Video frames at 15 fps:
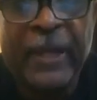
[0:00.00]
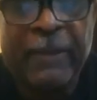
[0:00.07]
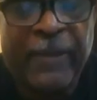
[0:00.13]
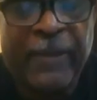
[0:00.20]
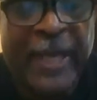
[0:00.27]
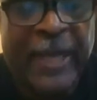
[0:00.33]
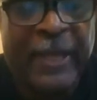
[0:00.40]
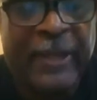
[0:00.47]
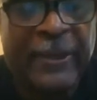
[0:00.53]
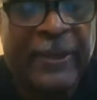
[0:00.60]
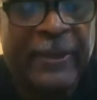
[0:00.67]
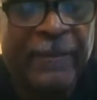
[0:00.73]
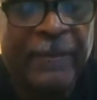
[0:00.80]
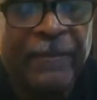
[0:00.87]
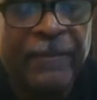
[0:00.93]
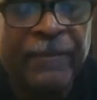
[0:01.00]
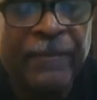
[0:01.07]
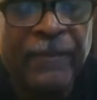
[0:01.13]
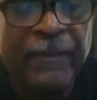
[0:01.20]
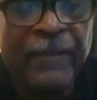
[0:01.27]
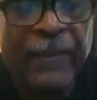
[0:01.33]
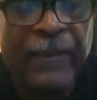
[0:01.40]
plants.
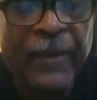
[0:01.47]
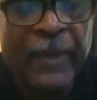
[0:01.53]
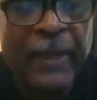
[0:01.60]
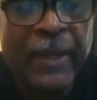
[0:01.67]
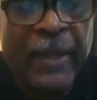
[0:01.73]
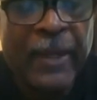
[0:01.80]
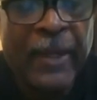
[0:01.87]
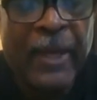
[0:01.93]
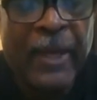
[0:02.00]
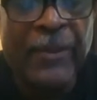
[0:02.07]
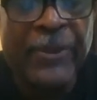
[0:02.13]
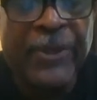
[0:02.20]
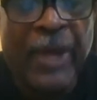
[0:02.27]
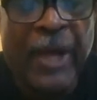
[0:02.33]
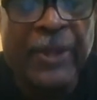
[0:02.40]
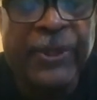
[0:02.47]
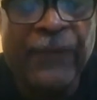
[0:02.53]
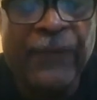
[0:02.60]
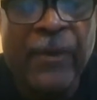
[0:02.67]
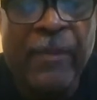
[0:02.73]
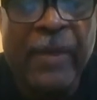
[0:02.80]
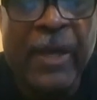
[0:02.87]
He was also
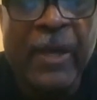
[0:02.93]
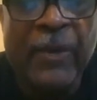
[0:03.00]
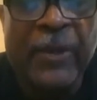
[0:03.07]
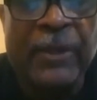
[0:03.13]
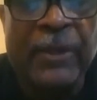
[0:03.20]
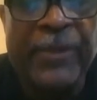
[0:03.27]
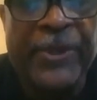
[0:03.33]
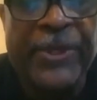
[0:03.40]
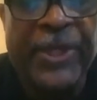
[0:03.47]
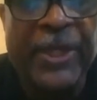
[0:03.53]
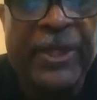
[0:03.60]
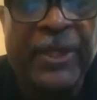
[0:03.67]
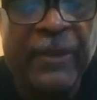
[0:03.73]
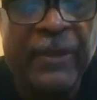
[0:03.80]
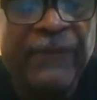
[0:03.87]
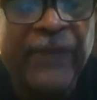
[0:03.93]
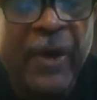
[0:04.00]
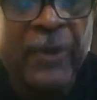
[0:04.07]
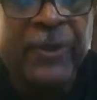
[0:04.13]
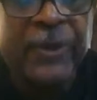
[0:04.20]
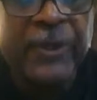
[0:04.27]
familiar with the position and function